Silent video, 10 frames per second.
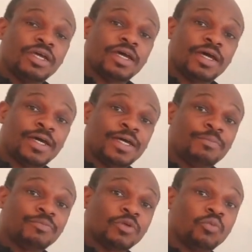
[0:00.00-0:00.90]

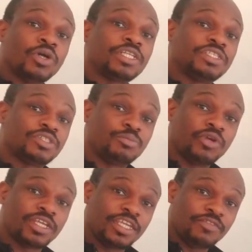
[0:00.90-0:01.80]
what is the
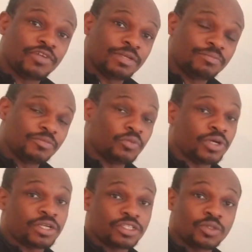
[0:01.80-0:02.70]
break-even,
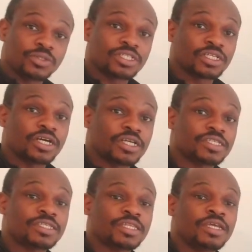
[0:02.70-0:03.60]
where the total
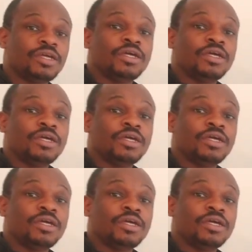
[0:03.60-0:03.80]
cost